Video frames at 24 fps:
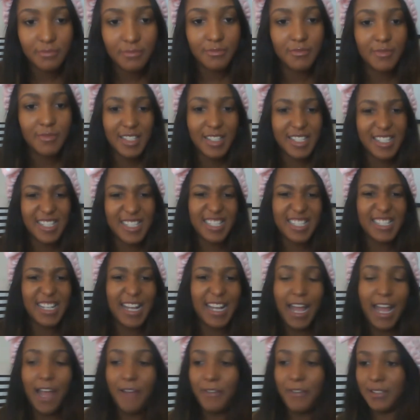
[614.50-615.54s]
Does it have
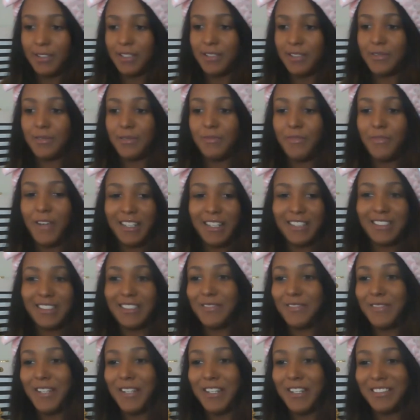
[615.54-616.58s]
a fucking
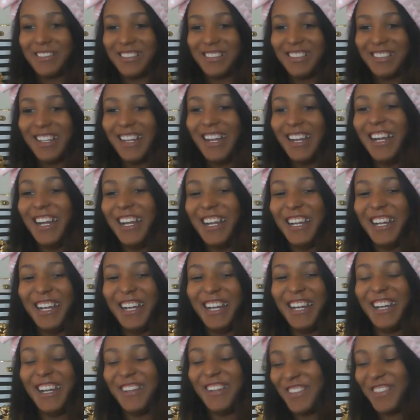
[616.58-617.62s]
smell? I'm
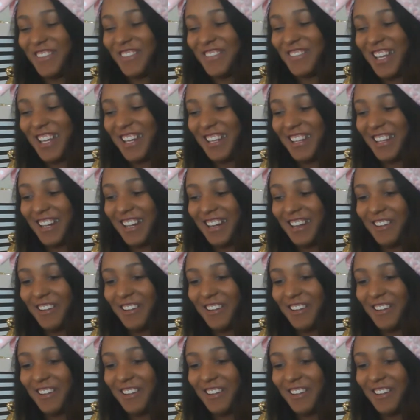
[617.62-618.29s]
gonna have to edit that out.